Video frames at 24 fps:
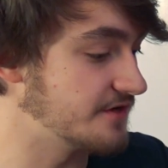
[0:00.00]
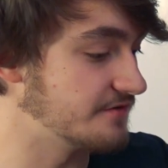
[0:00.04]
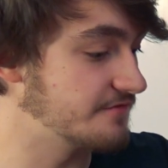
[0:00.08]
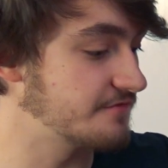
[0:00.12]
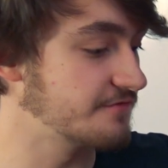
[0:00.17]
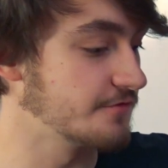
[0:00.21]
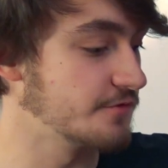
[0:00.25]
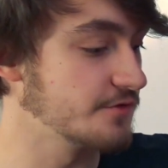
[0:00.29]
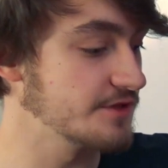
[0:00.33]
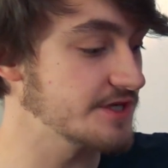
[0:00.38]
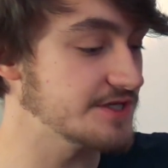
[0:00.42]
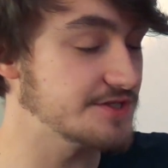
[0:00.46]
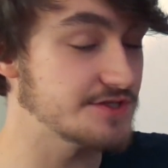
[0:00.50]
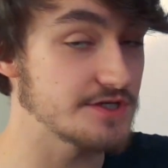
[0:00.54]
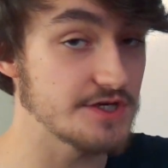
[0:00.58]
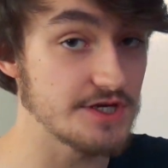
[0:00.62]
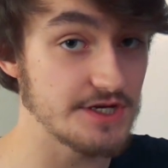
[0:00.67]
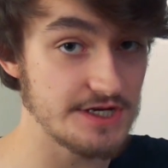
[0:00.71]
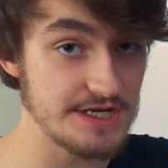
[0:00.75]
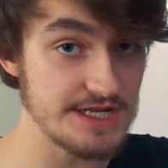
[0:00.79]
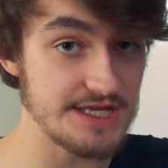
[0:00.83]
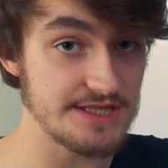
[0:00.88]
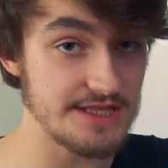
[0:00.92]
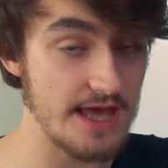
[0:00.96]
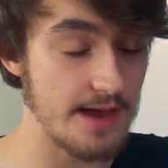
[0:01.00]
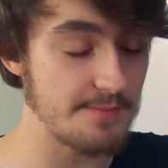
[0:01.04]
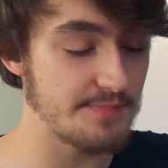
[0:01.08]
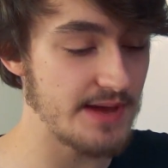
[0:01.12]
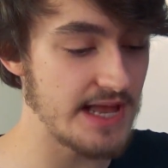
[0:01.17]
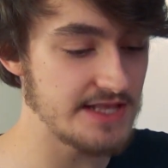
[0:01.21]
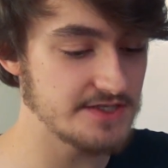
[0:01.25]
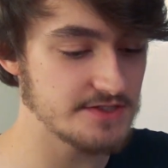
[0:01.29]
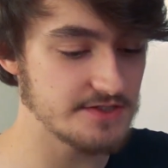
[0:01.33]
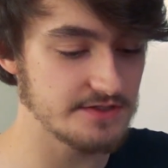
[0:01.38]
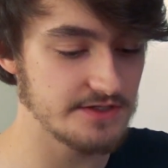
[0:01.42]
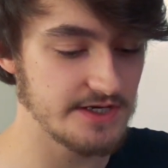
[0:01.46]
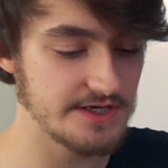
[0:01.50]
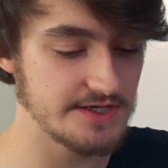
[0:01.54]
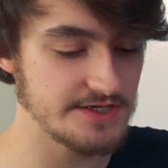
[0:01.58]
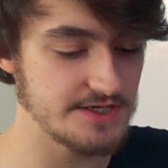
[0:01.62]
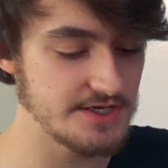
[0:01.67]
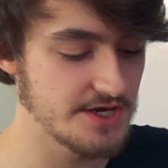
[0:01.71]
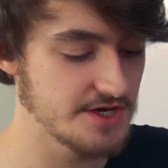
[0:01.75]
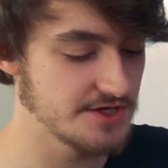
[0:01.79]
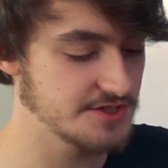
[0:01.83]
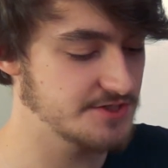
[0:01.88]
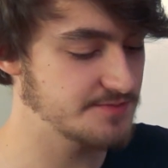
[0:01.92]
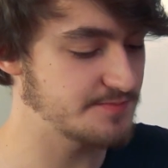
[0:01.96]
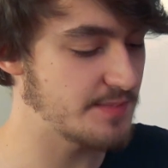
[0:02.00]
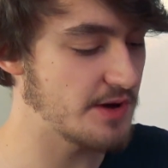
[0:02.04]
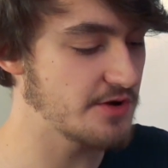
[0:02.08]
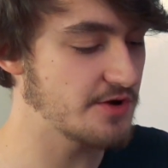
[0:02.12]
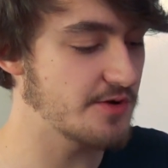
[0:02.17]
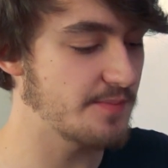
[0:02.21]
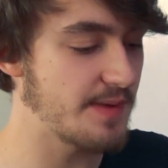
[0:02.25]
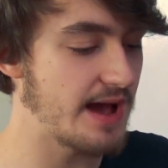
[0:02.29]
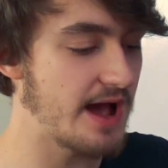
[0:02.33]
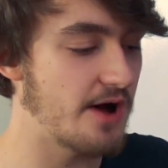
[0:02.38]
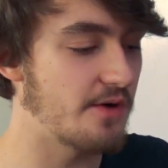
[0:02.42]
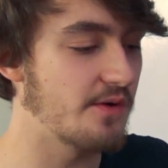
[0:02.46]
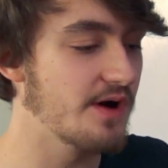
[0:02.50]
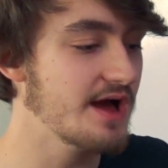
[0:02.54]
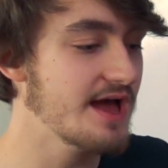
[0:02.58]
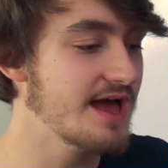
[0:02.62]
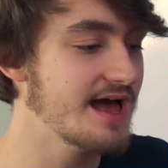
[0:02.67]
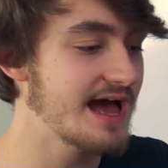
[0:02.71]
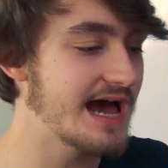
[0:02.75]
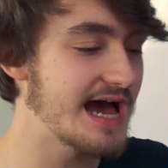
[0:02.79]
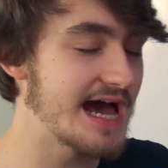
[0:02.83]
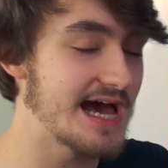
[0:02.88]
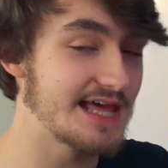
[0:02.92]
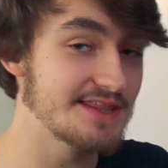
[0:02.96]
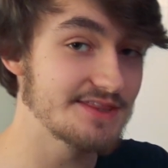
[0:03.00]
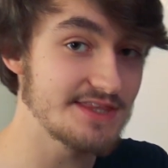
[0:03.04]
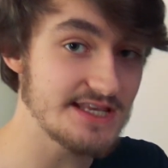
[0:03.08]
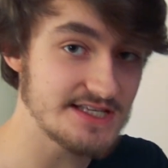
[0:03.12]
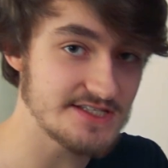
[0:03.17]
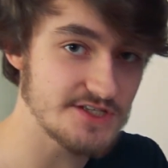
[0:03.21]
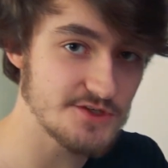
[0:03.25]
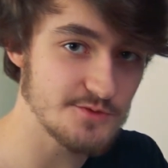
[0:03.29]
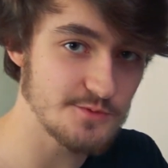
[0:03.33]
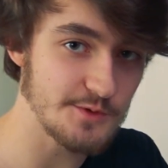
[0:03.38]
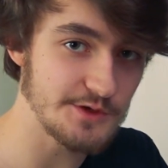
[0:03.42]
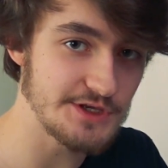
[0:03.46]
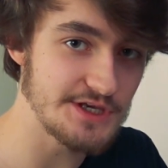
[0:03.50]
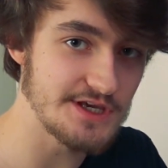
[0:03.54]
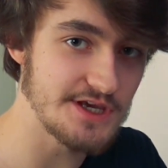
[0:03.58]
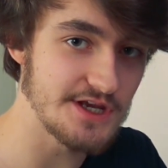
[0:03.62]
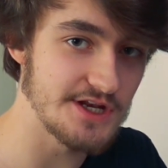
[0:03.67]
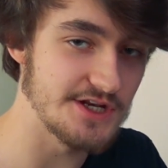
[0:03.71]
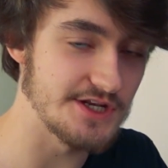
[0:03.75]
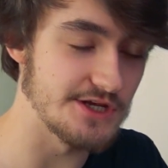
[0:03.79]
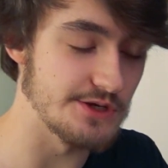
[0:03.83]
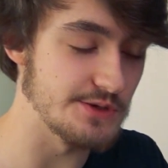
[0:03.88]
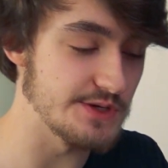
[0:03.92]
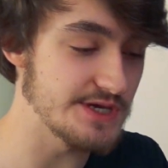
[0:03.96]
and for this you're going to need that pencil I spoke about, and this is what you're going to do.